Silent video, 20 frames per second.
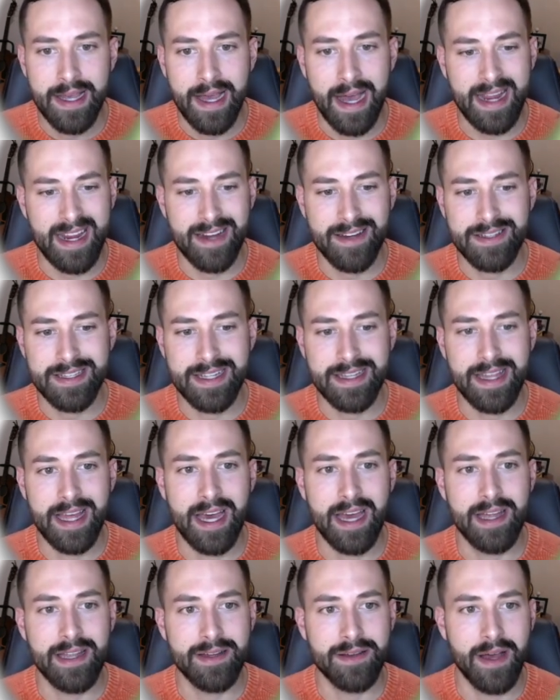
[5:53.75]
I guarantee
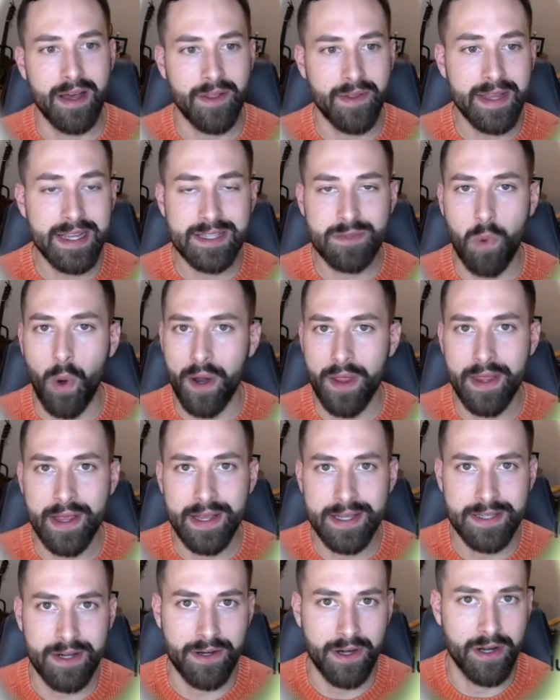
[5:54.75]
that at least one of
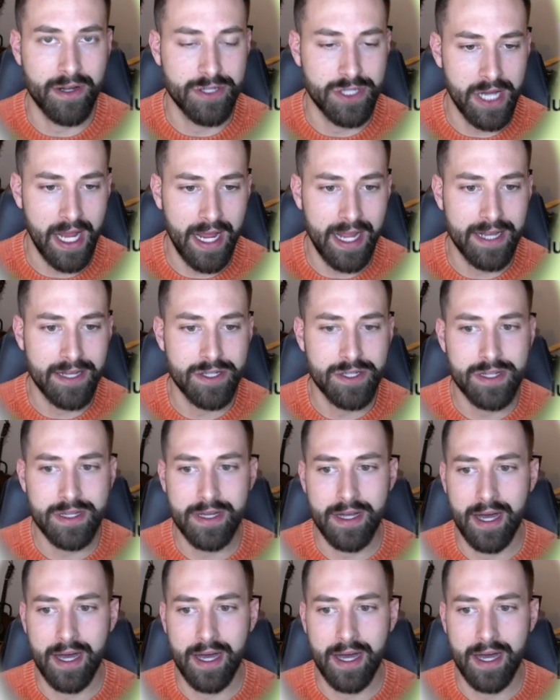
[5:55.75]
these are going to change.